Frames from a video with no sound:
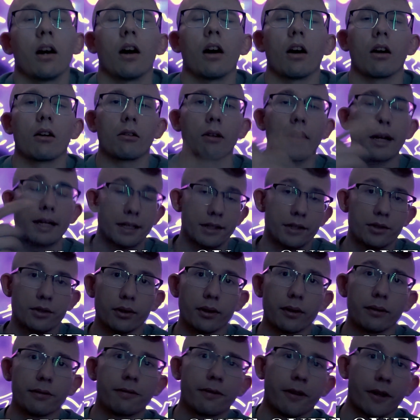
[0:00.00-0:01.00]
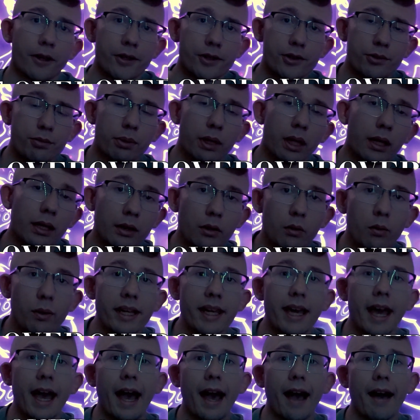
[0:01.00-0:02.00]
Alright, so the first plugin we
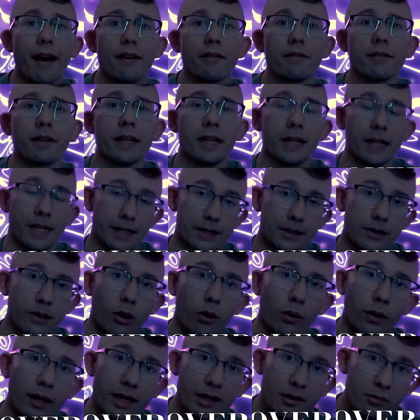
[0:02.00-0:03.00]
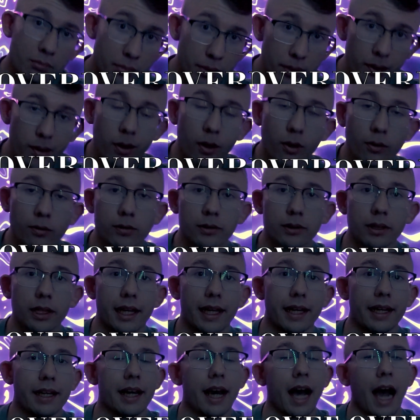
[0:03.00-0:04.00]
have is called Input
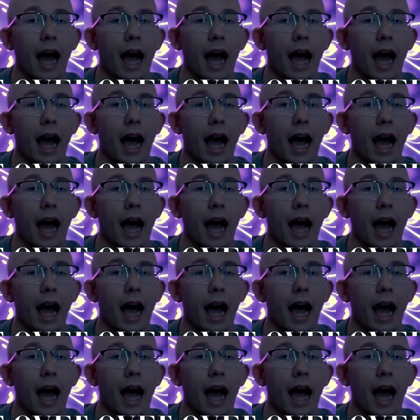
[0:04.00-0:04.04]
Overlay.